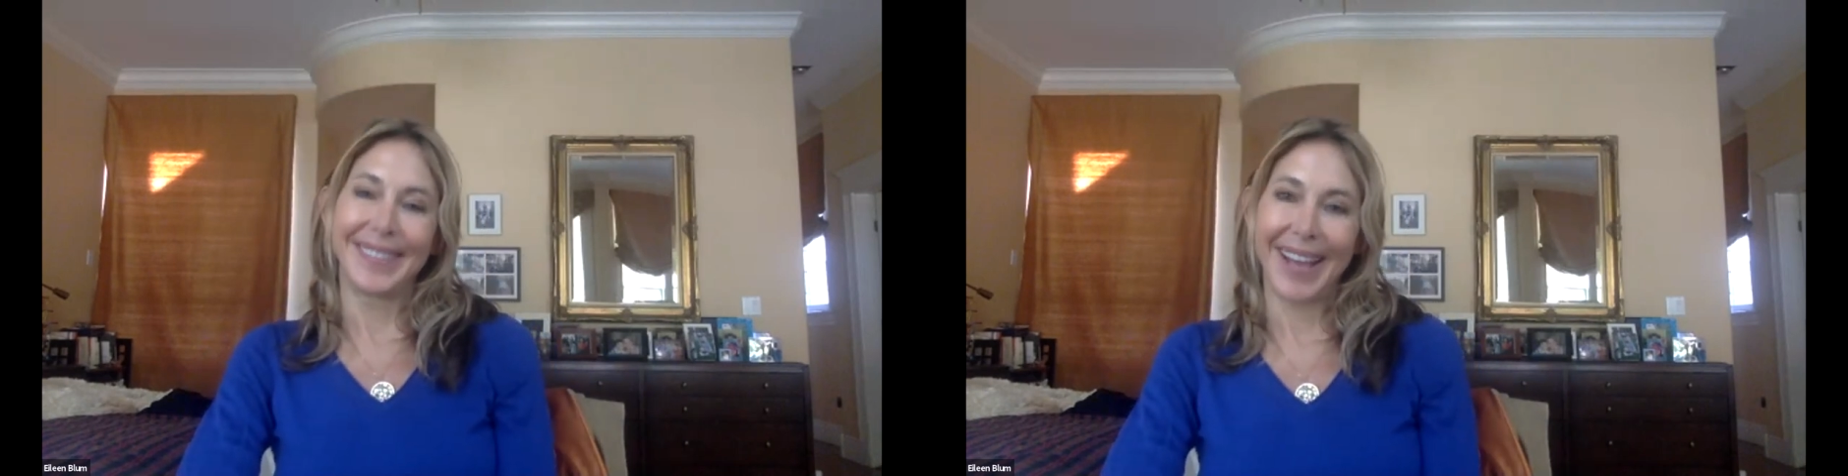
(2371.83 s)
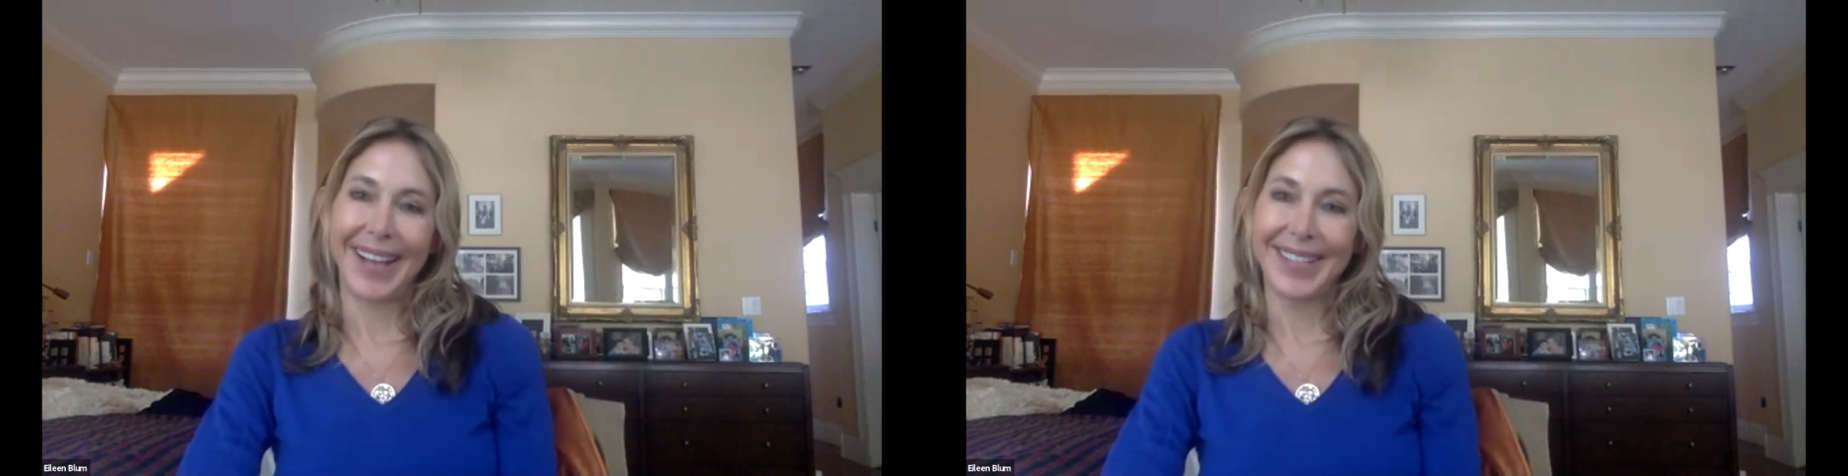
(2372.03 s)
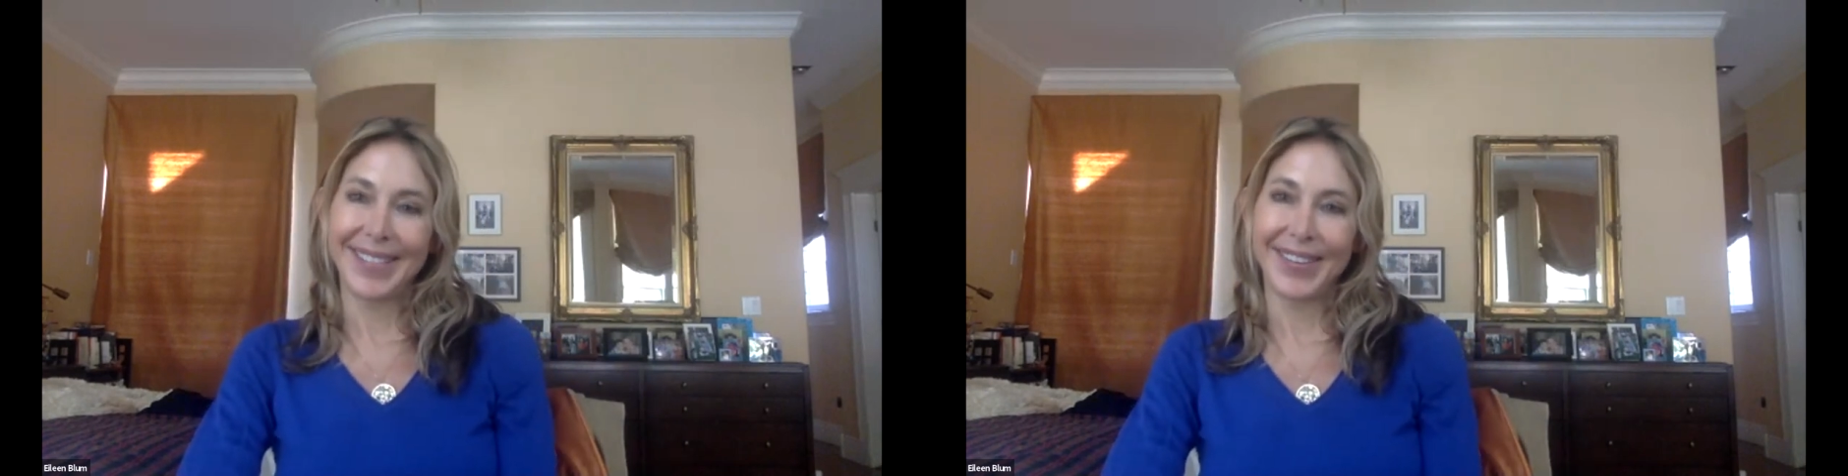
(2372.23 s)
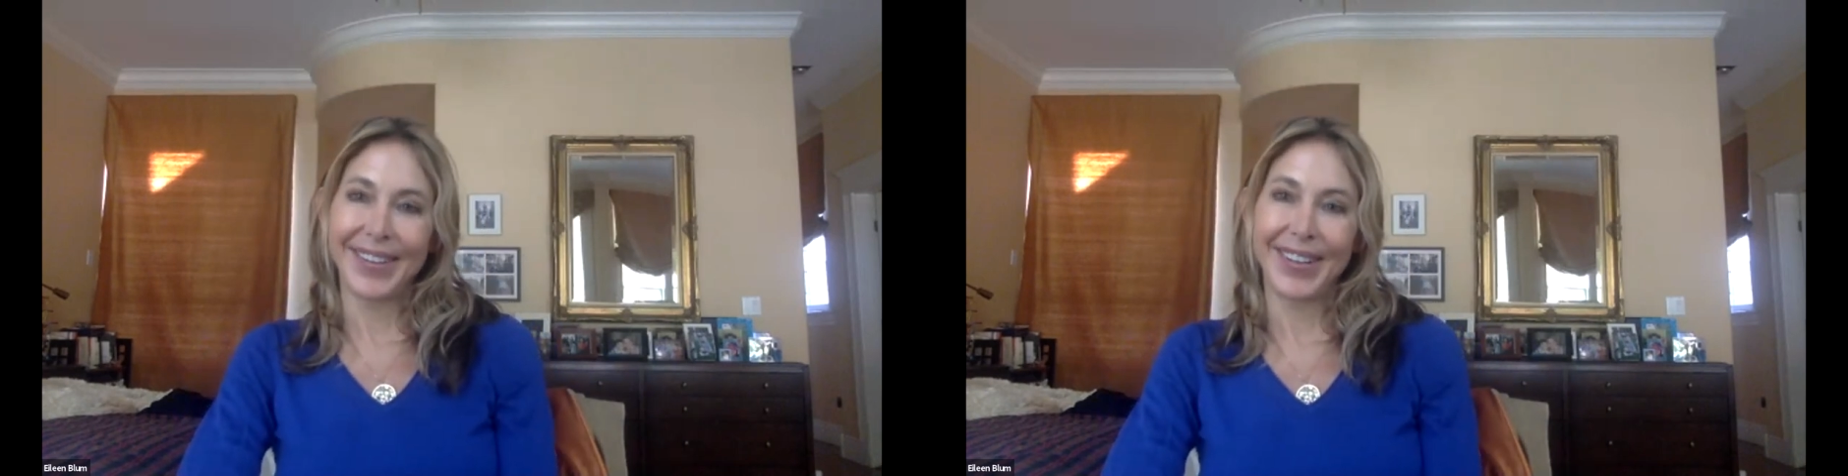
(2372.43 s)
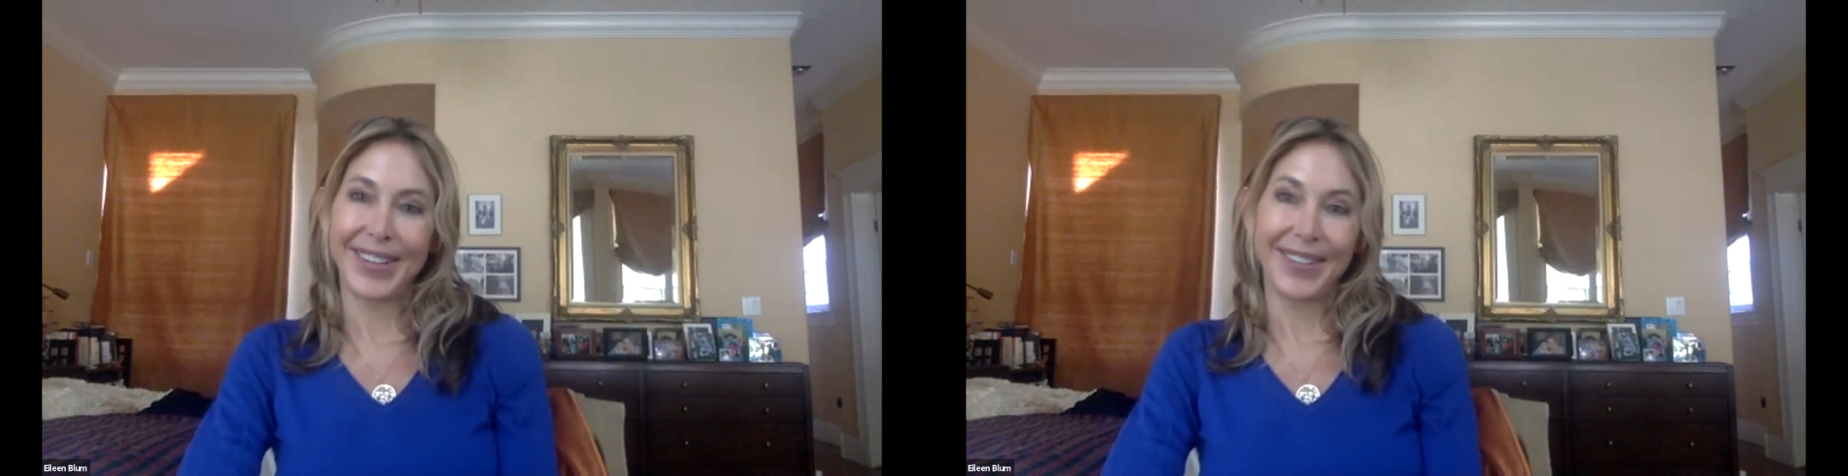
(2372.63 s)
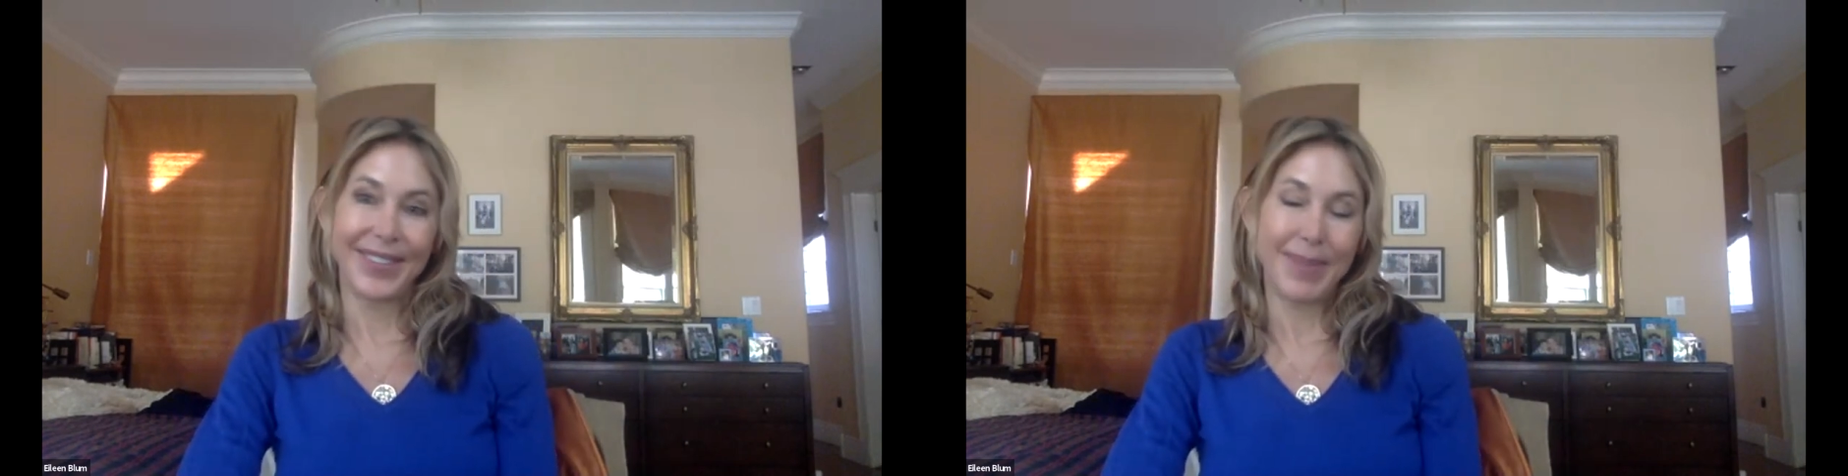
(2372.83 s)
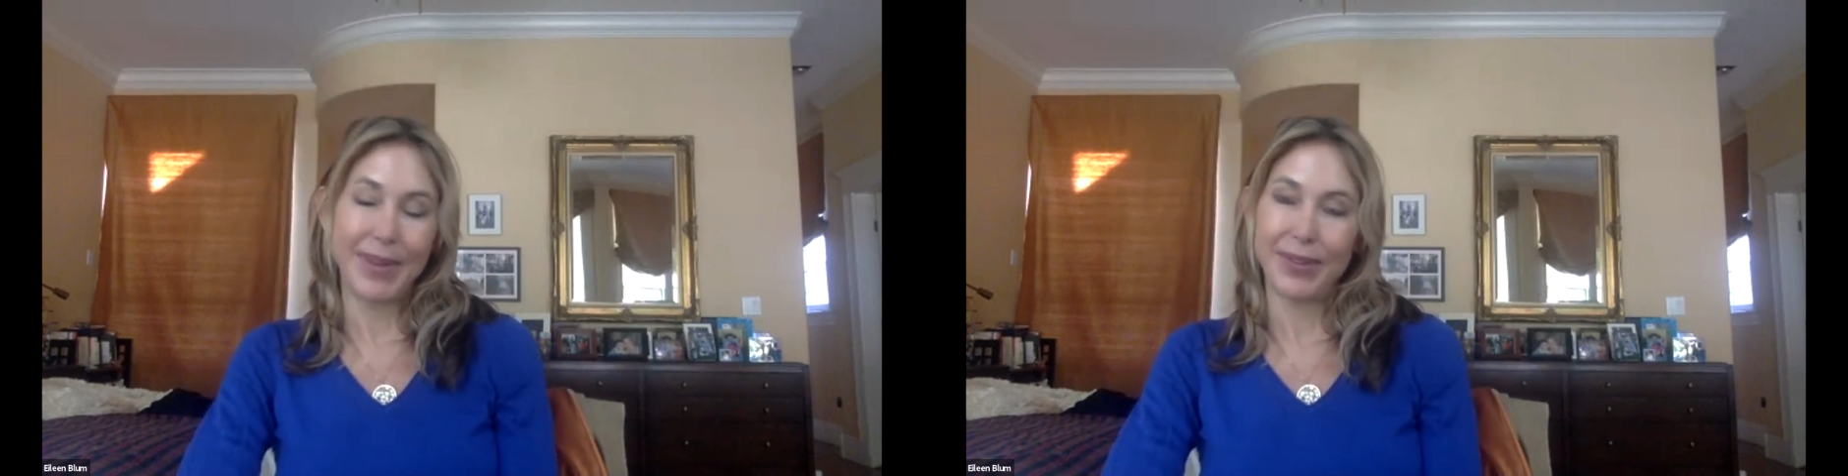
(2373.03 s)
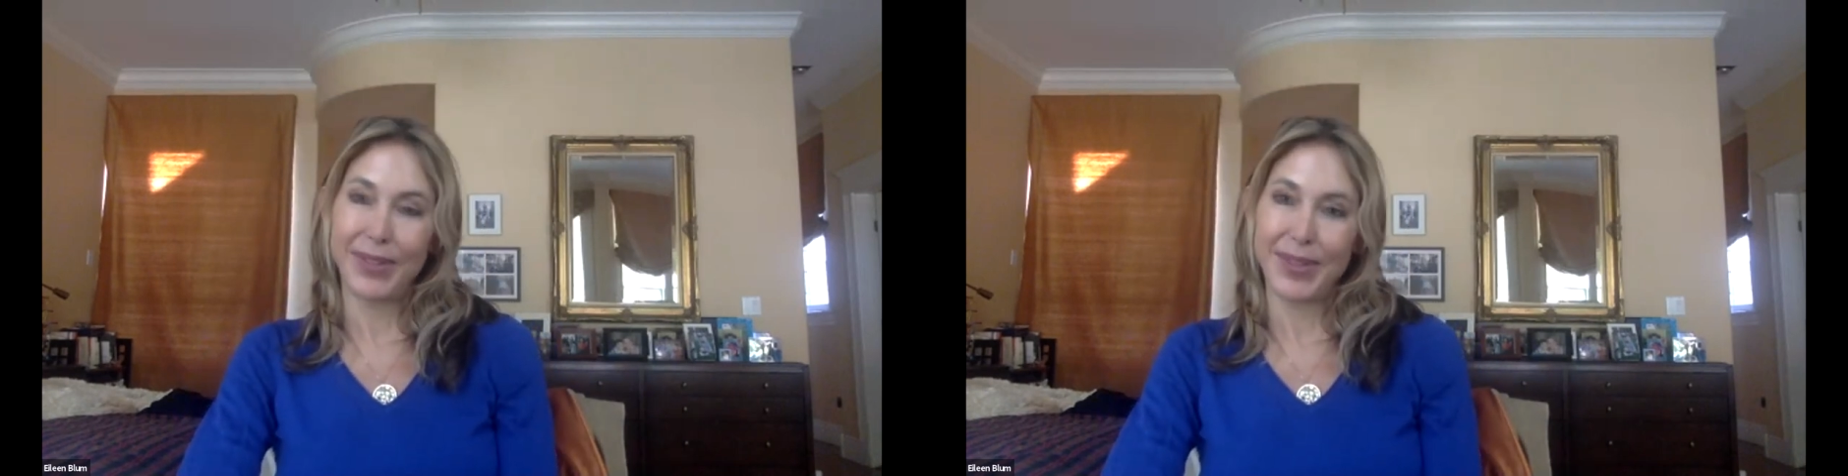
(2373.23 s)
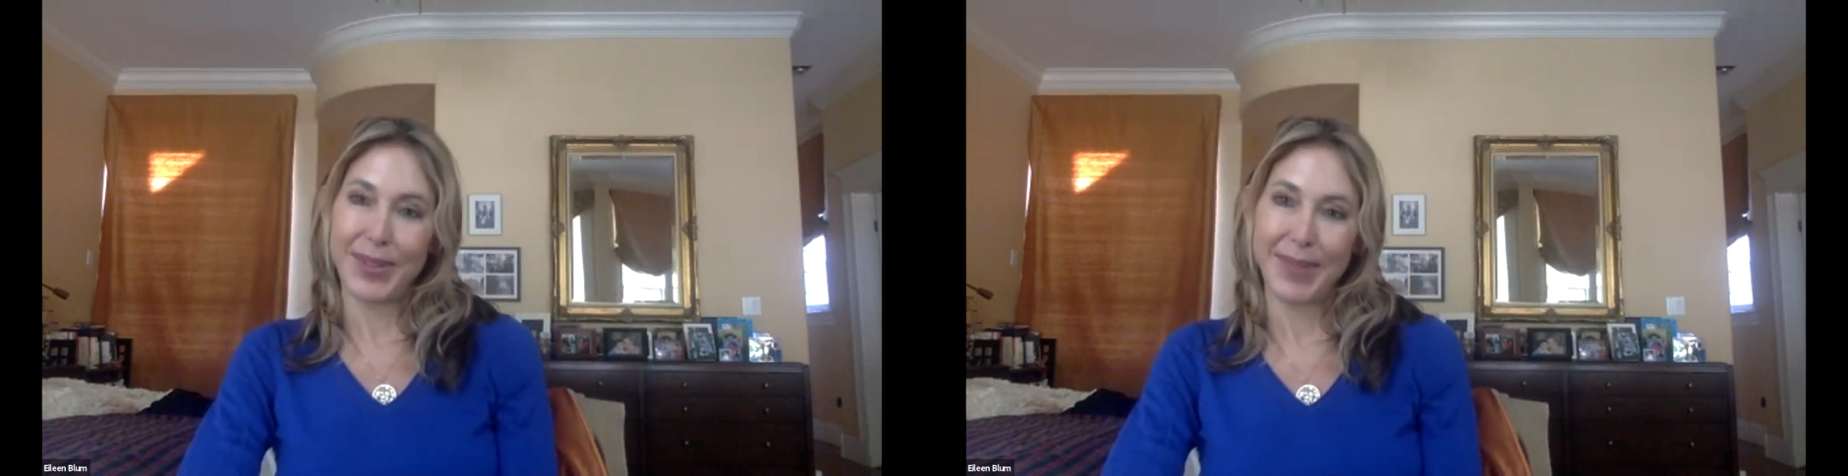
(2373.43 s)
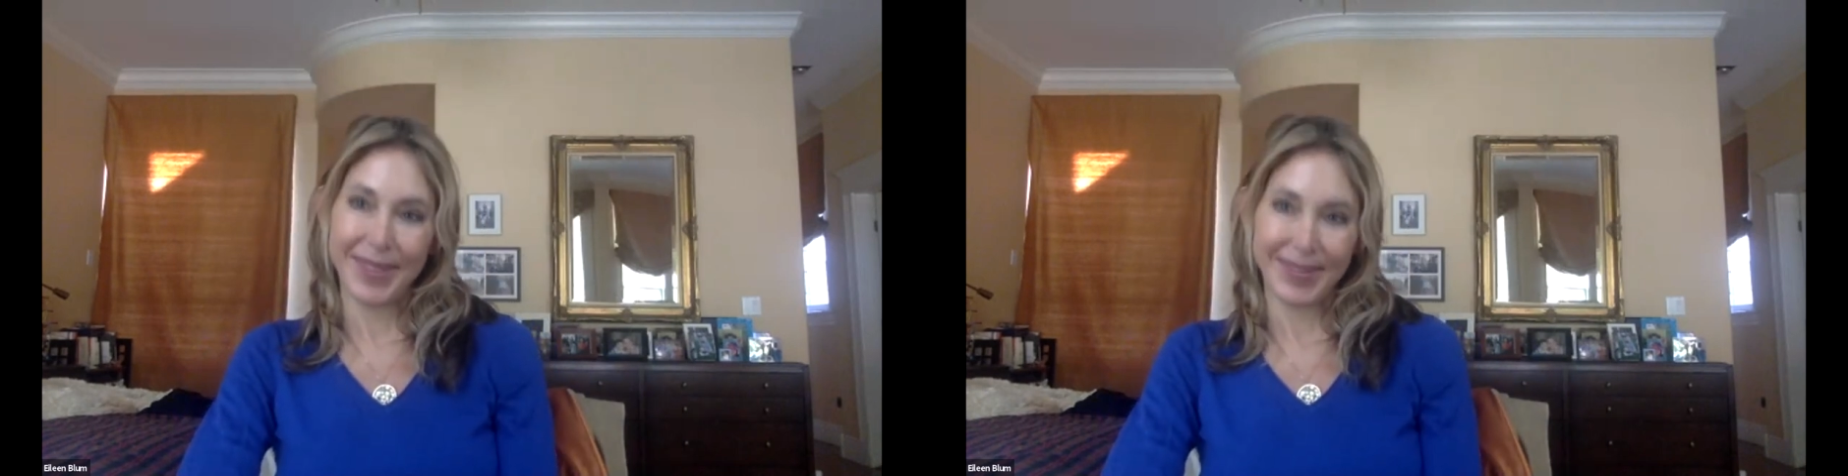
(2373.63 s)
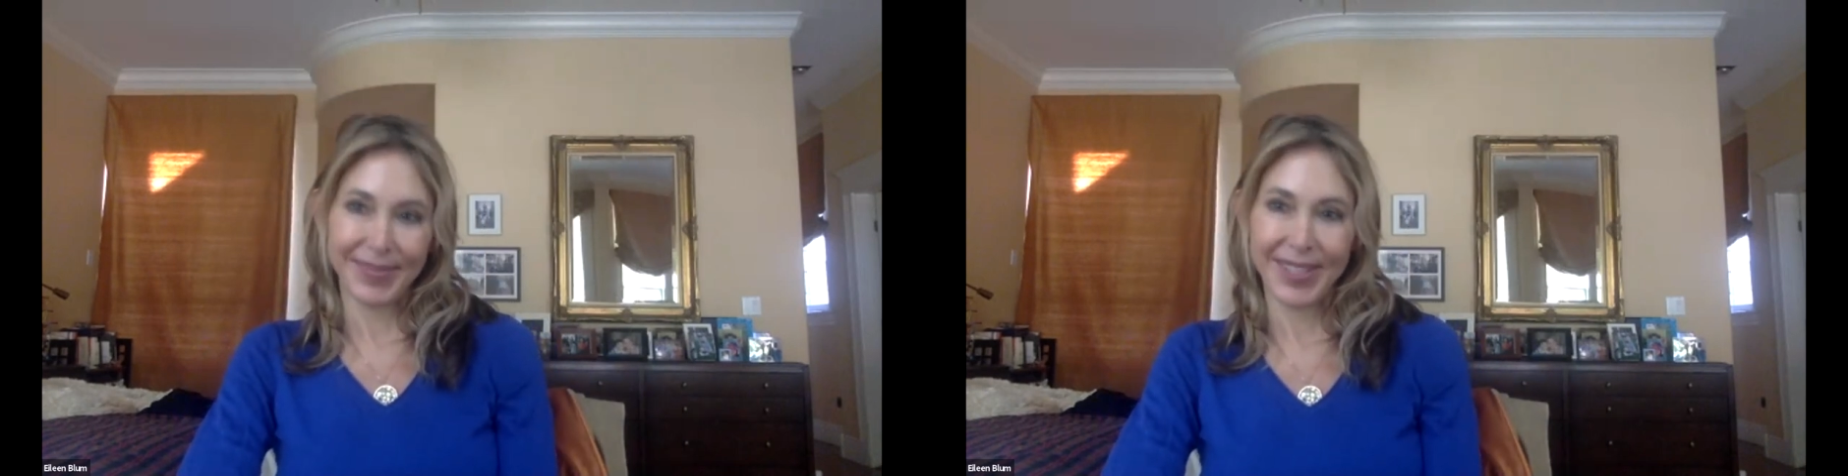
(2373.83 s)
yeah it's a very good beautiful instrument